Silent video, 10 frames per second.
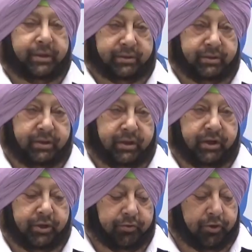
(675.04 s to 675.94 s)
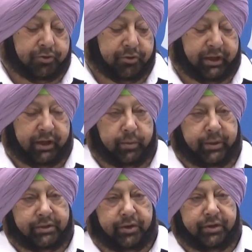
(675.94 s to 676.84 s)
with. You've got to deal
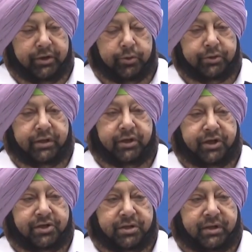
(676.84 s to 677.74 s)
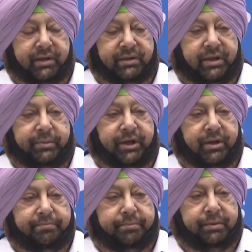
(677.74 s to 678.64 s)
with your new generation that is coming
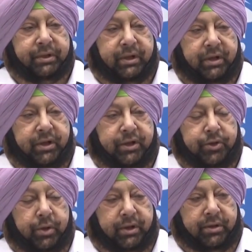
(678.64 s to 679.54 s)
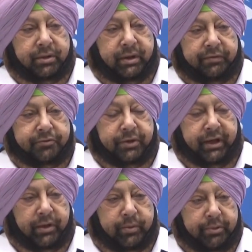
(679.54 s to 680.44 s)
up. You are, have to
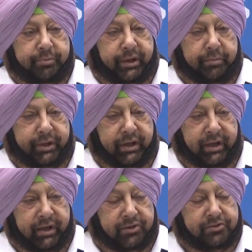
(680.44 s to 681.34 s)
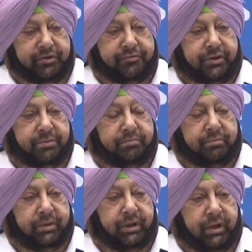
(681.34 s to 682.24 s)
deal with bringing industry for them.
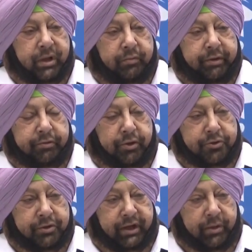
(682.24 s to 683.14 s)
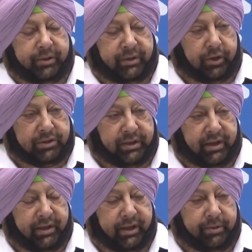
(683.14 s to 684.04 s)
We've got to deal with a
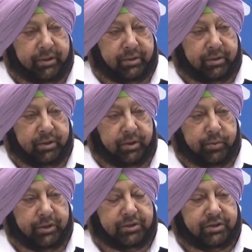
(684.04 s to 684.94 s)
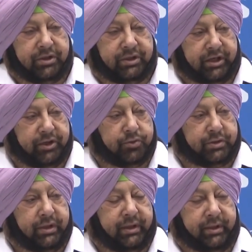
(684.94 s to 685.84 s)
hostile neighbor, which is
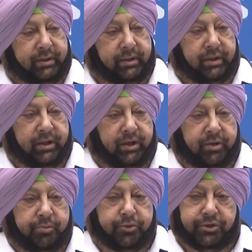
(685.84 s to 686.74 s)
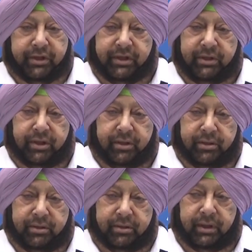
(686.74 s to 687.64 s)
continuously pushing
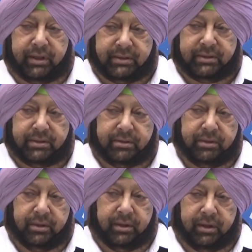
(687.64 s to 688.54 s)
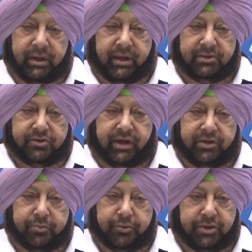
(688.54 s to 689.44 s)
uh, us against, trying
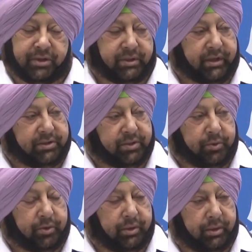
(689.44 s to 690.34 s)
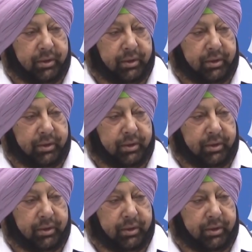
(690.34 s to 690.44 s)
to push us against the wall.